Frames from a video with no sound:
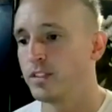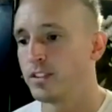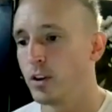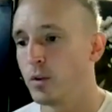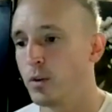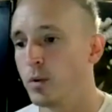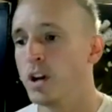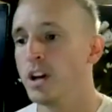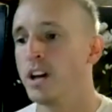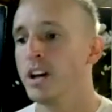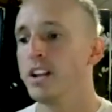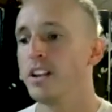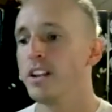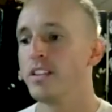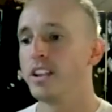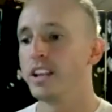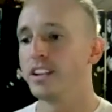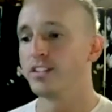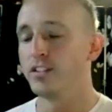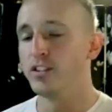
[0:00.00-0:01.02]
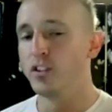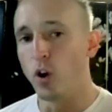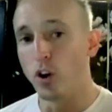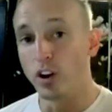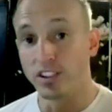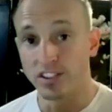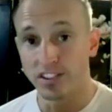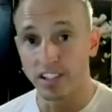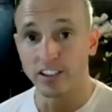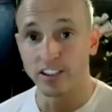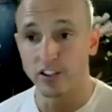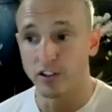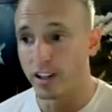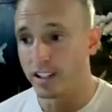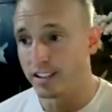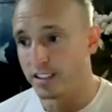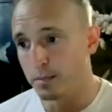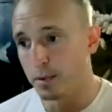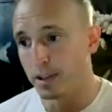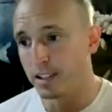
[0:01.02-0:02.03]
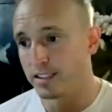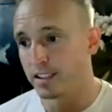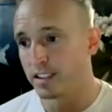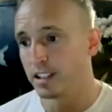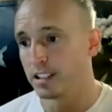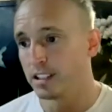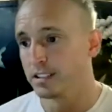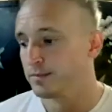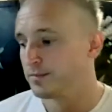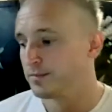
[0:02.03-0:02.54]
So it's not as saturated, basically.